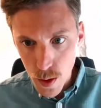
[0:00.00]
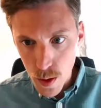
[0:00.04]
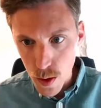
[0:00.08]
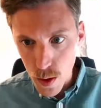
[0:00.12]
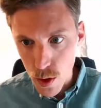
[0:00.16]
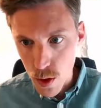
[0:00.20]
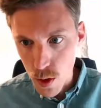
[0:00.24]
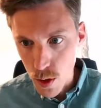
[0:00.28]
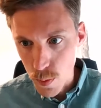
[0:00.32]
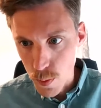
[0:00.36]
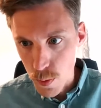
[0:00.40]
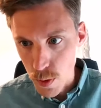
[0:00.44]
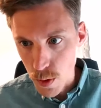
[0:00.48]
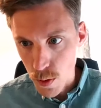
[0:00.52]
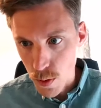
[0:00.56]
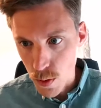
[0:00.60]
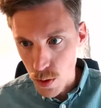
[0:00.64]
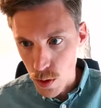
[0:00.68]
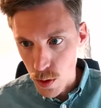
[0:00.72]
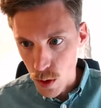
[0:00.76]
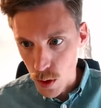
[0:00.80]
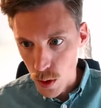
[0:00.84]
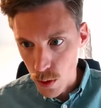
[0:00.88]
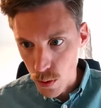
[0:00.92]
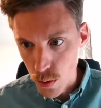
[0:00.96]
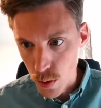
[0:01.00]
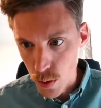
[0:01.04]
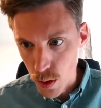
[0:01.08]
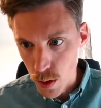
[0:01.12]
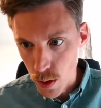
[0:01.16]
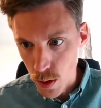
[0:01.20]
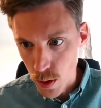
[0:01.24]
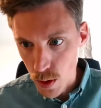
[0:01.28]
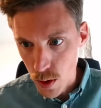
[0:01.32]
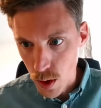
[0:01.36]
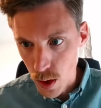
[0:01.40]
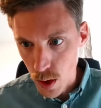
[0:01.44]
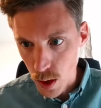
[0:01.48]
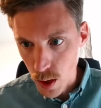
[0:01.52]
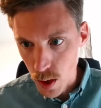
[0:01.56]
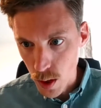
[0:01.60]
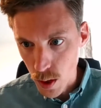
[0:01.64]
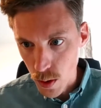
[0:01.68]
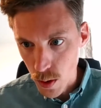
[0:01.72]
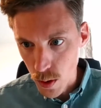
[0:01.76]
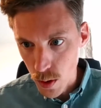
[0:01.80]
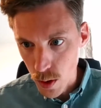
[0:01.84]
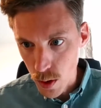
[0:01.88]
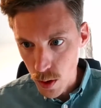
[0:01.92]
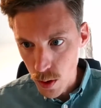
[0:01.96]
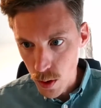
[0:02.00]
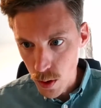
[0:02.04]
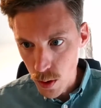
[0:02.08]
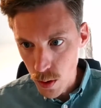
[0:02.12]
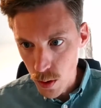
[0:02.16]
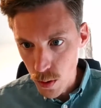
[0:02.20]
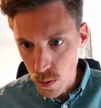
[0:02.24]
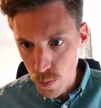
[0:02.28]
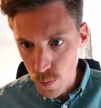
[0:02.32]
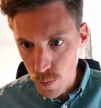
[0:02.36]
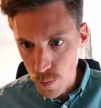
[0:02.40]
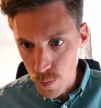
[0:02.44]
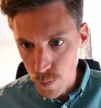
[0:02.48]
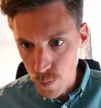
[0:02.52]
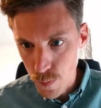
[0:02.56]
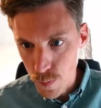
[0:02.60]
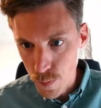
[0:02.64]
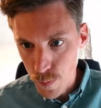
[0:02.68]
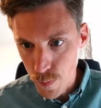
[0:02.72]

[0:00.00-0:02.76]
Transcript: It should be resolved in a second or two.